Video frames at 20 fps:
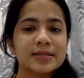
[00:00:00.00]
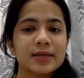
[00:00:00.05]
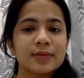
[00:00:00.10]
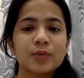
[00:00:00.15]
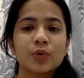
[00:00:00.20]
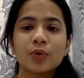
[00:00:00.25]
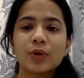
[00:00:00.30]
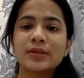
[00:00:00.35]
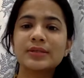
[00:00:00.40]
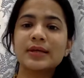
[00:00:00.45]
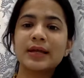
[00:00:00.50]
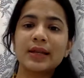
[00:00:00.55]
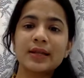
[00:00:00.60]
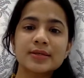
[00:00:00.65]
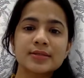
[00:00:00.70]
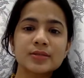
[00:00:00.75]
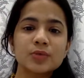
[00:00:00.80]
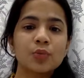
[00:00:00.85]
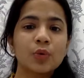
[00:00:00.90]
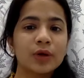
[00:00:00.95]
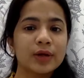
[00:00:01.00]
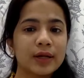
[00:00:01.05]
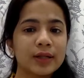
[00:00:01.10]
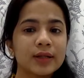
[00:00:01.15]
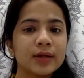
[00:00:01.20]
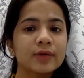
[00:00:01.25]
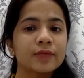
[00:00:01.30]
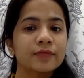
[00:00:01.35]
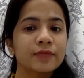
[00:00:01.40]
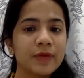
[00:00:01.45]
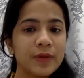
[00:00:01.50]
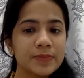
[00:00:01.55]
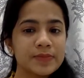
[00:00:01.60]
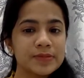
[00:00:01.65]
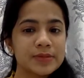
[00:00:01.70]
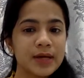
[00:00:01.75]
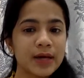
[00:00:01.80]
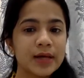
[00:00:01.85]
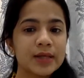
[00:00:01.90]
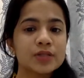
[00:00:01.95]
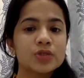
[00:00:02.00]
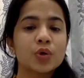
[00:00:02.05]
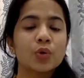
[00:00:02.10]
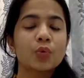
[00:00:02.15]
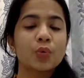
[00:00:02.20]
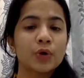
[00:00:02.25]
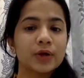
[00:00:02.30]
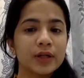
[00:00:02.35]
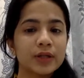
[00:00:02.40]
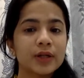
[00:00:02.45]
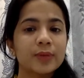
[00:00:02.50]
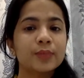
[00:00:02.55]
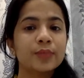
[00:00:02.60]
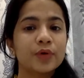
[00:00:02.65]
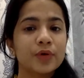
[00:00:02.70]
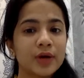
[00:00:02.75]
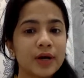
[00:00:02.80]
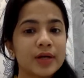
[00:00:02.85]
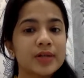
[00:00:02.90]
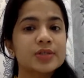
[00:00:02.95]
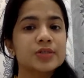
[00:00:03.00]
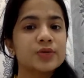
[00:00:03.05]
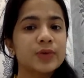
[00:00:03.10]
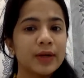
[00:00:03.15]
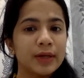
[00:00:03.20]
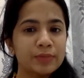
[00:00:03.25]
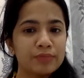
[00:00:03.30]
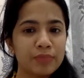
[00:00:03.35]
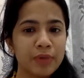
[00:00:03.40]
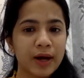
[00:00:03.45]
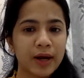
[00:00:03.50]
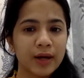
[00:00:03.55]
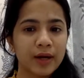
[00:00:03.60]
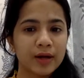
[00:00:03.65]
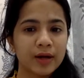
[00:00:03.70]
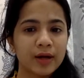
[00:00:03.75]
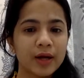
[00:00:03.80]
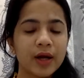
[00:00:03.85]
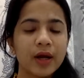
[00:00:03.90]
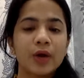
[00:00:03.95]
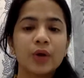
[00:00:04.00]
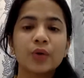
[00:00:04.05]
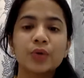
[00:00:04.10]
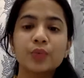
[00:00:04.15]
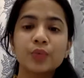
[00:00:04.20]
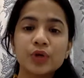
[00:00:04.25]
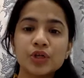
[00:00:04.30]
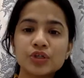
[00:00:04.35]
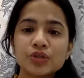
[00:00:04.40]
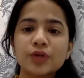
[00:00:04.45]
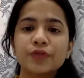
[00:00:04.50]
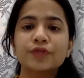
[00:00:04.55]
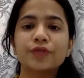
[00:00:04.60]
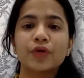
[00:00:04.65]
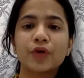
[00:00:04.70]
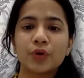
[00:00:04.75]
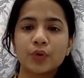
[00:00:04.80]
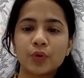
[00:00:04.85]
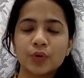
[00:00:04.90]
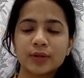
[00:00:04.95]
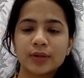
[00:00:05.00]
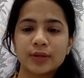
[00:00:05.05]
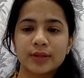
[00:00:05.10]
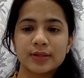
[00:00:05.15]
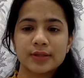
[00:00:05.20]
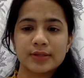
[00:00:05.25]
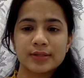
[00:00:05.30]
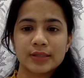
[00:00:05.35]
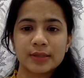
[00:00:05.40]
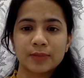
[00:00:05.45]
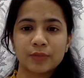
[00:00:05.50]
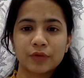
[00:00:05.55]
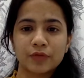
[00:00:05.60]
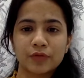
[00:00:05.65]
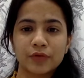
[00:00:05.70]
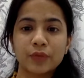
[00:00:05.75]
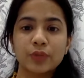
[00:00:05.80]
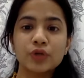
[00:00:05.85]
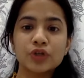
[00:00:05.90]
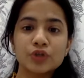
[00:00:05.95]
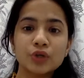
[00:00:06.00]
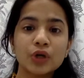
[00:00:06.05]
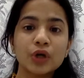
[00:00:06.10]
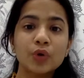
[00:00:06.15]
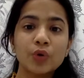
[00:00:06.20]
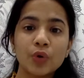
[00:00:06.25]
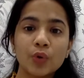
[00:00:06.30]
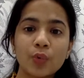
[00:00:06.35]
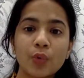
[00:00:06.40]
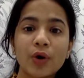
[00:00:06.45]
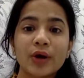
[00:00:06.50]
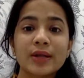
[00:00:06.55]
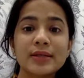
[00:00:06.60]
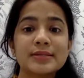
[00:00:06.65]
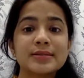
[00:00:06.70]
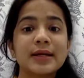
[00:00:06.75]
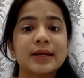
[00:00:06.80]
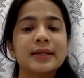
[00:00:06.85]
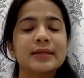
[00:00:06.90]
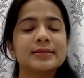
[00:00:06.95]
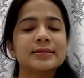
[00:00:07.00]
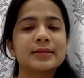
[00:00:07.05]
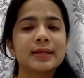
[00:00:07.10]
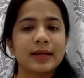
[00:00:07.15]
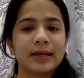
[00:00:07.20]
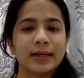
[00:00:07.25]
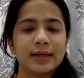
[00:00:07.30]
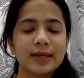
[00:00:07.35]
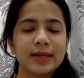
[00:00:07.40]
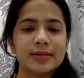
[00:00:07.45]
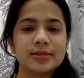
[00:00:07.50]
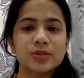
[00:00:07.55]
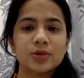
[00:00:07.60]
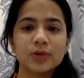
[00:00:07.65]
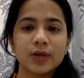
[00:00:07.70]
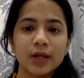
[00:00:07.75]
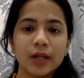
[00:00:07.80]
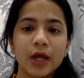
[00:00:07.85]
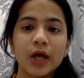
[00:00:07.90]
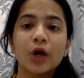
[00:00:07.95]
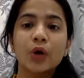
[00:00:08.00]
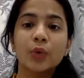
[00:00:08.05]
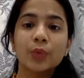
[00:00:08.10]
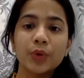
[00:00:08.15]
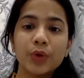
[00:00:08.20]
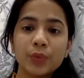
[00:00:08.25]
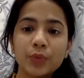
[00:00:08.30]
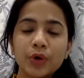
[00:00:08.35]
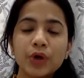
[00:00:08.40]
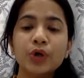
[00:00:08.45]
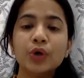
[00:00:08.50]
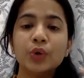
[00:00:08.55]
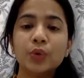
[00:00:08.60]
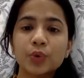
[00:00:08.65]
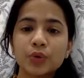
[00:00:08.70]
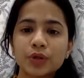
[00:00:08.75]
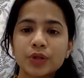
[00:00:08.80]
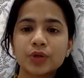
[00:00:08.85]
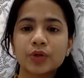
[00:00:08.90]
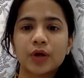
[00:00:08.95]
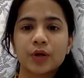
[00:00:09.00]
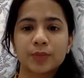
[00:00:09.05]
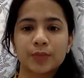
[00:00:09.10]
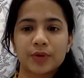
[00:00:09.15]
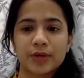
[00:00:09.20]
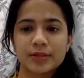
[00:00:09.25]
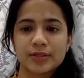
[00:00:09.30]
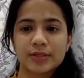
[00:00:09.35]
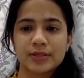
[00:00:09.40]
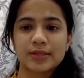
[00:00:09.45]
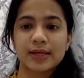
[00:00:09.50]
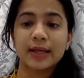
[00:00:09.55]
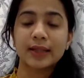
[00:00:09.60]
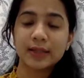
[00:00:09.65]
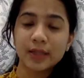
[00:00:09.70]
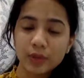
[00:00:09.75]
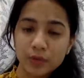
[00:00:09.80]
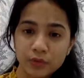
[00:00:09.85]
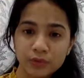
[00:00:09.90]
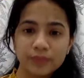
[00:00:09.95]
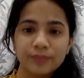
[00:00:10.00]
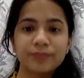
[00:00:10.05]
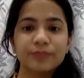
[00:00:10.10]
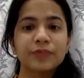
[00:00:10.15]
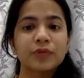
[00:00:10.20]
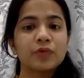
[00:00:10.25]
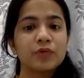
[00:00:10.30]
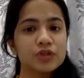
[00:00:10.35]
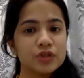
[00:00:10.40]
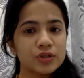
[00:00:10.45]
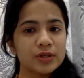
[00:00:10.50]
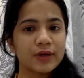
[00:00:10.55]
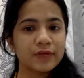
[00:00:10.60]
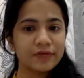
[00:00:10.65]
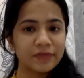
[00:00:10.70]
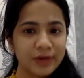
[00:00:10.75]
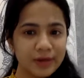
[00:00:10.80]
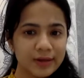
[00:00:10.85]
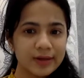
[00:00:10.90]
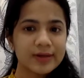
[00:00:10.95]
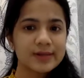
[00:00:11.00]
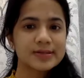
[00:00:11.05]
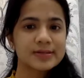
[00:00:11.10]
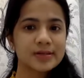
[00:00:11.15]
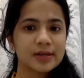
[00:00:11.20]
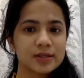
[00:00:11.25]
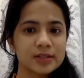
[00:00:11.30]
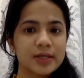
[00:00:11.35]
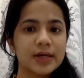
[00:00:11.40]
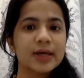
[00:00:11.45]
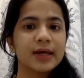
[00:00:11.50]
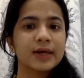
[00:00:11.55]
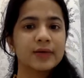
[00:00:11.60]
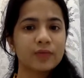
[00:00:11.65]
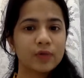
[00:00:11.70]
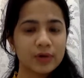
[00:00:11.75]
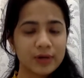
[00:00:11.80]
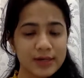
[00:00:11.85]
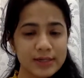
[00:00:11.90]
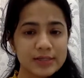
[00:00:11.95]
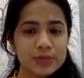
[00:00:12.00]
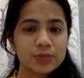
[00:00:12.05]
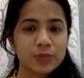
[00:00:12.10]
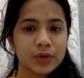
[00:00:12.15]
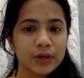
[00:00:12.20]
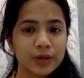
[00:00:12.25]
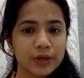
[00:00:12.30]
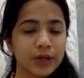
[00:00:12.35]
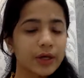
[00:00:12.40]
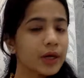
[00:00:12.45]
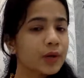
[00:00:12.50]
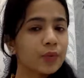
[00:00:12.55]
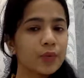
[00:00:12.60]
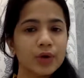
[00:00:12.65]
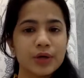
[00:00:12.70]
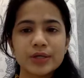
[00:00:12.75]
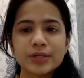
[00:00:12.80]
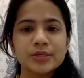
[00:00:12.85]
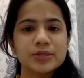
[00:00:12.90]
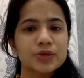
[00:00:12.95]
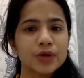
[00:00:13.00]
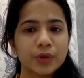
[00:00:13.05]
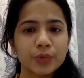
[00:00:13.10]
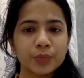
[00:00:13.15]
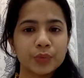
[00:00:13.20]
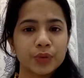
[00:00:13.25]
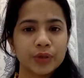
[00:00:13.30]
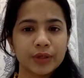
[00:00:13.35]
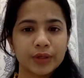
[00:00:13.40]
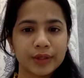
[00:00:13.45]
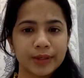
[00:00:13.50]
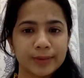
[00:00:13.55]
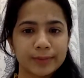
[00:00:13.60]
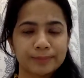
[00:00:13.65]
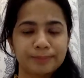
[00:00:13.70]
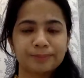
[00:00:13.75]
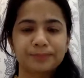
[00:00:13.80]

him, okay, tell us what are the websites or what are the products you admire. We should follow some of it. We should look what is that he's liking, so that we would know the thought process, and then we should definitely research what it is working and what is not working.